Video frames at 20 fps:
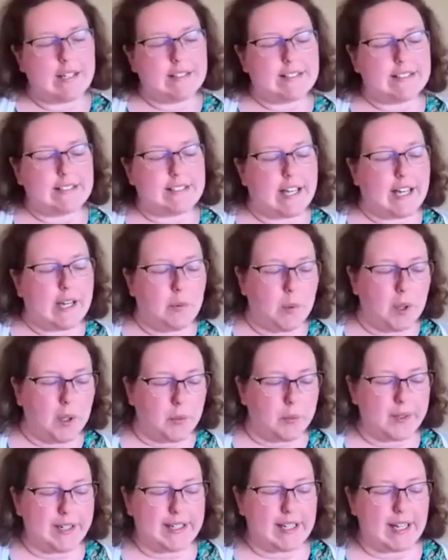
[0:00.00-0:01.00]
Today
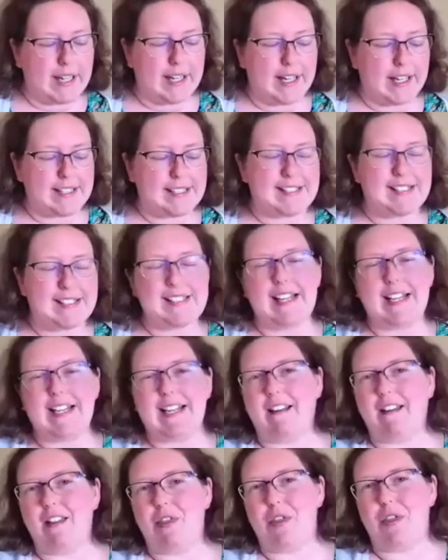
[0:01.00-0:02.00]
we're reading
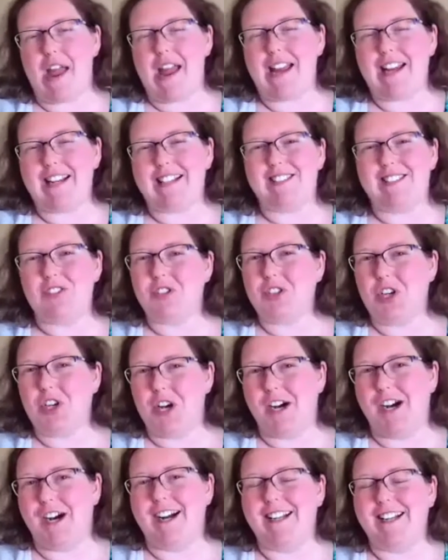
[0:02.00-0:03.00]
Sing Thanks to
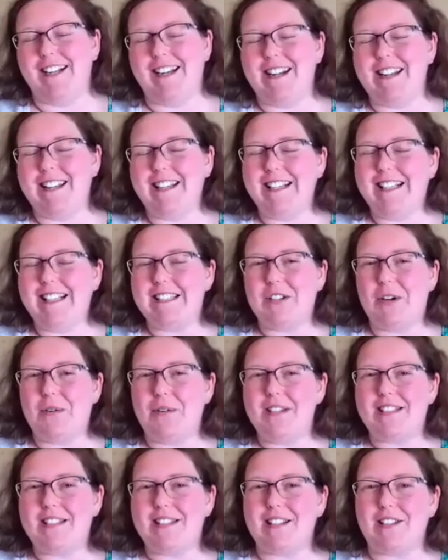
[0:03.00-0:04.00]
God, and I think it's
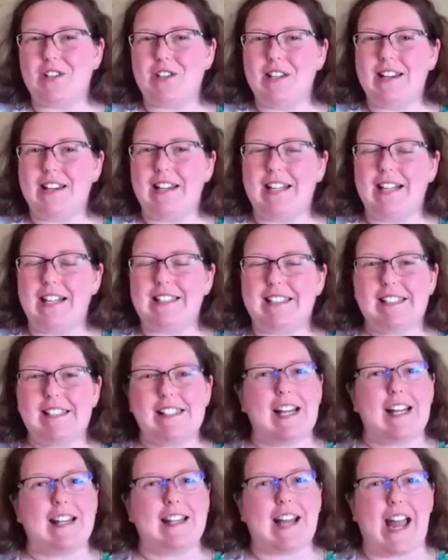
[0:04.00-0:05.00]
always a good thing to
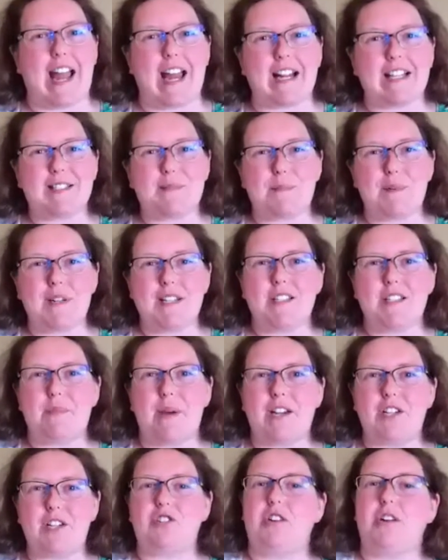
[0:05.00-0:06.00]
say thanks, but
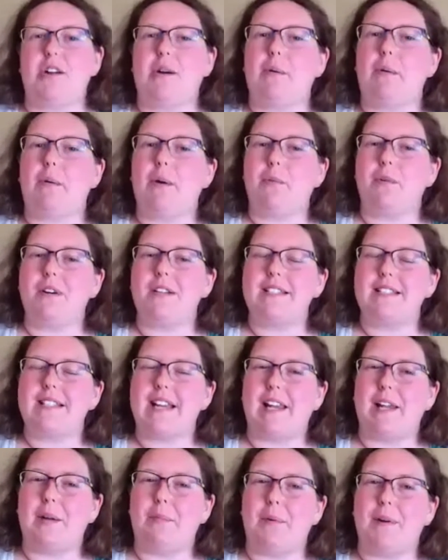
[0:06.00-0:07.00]
especially when we're
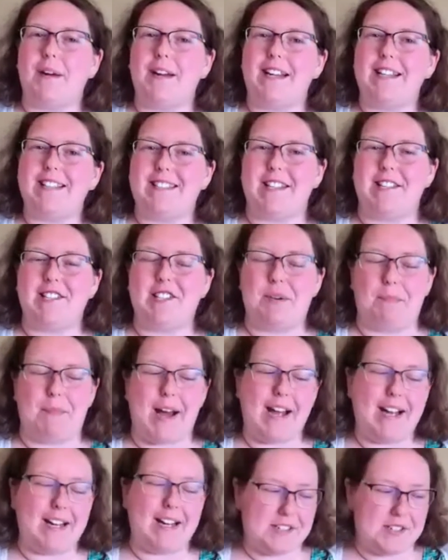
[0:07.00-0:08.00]
celebrating such a
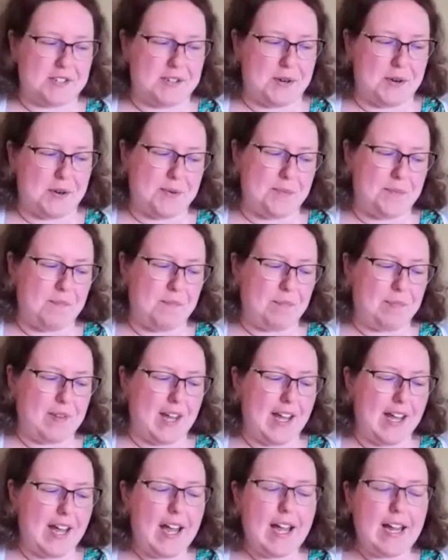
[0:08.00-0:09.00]
milestone.
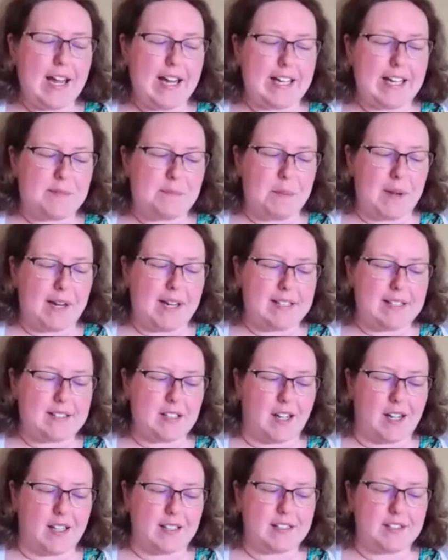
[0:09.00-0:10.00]
It's based
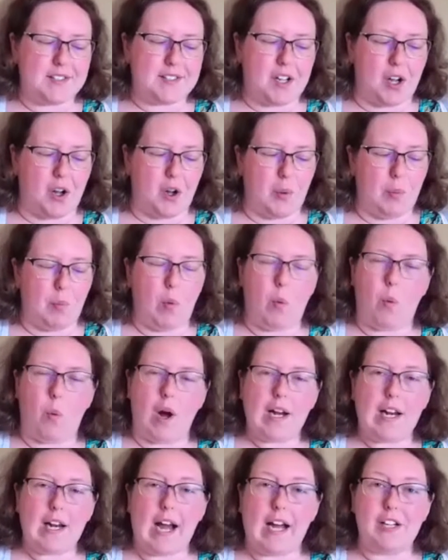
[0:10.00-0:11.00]
on Psalm
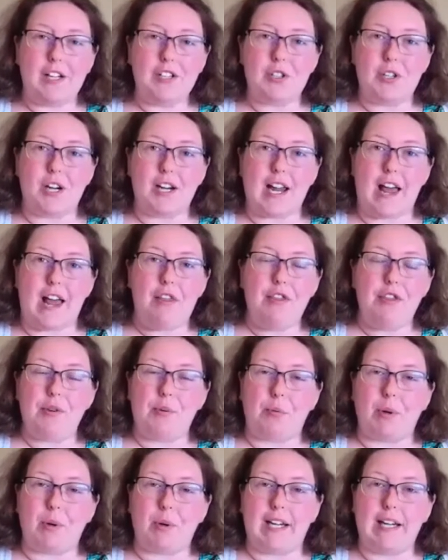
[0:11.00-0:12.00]

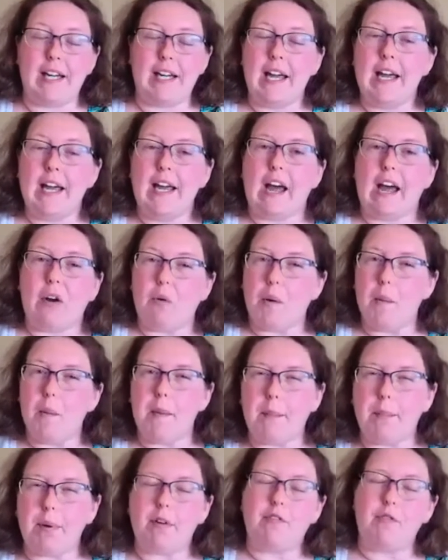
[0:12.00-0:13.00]
103, and
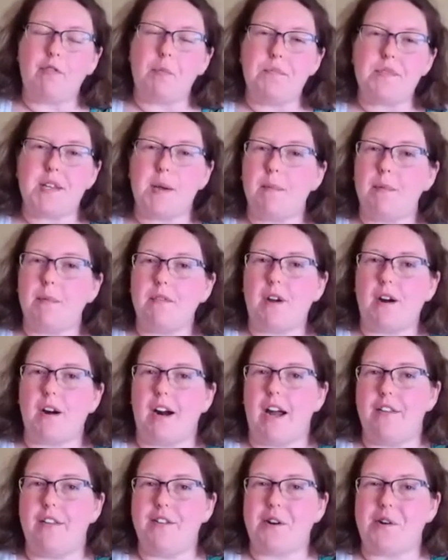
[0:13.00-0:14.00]
remember from some of our
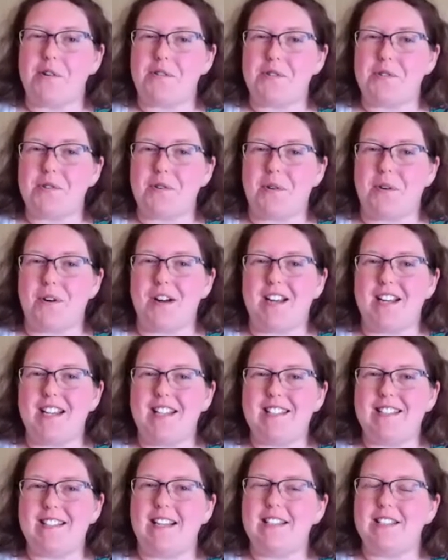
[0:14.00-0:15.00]
other
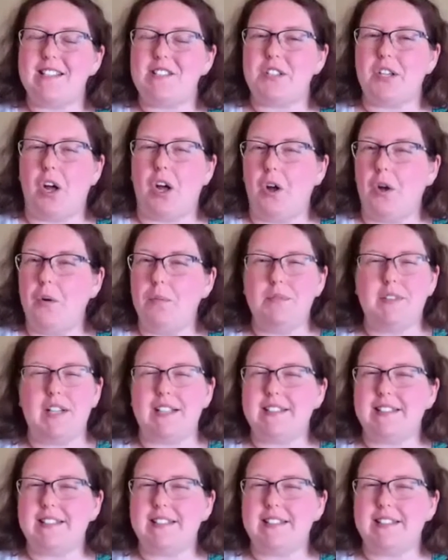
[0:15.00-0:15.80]
stories that Psalm